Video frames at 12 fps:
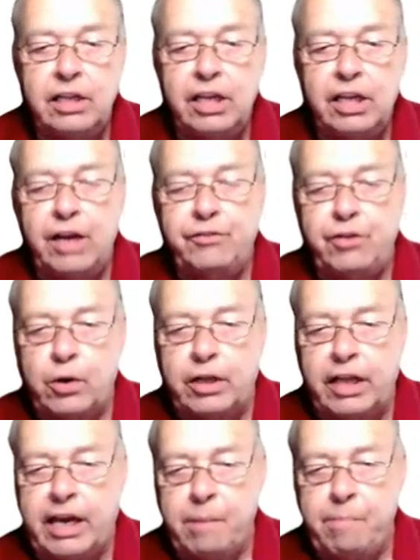If you
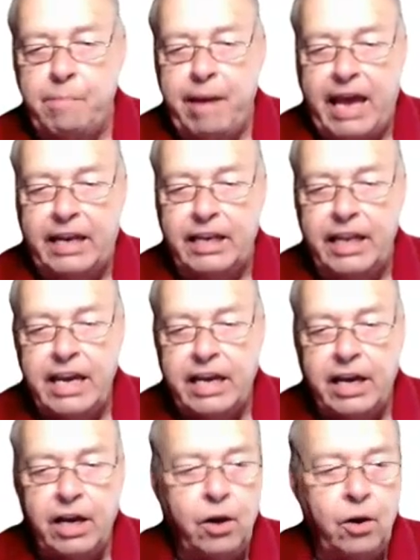click a bad
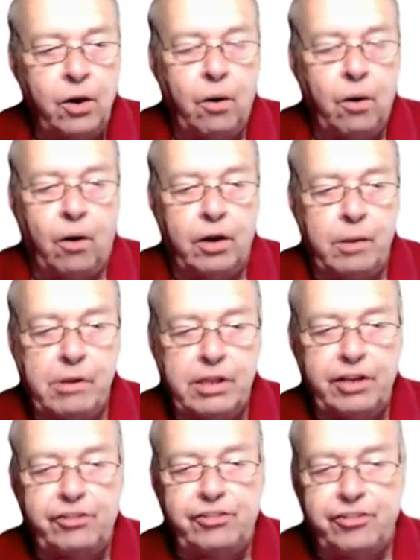link on a
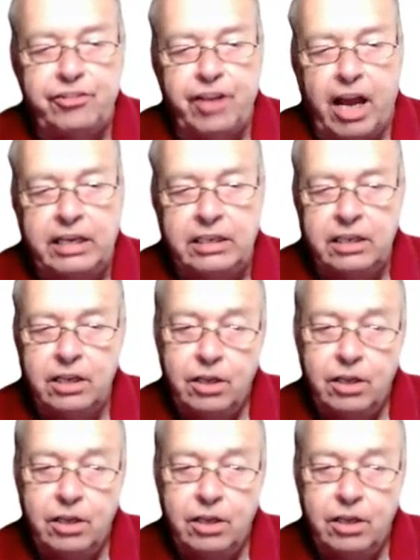malicious site,